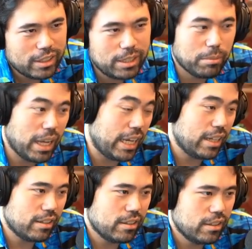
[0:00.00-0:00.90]
He might.
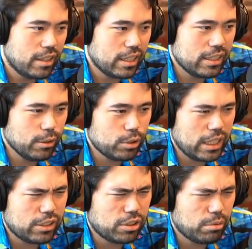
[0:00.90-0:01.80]
I guess he goes
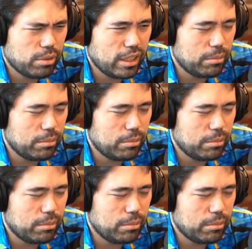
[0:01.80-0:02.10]
h3.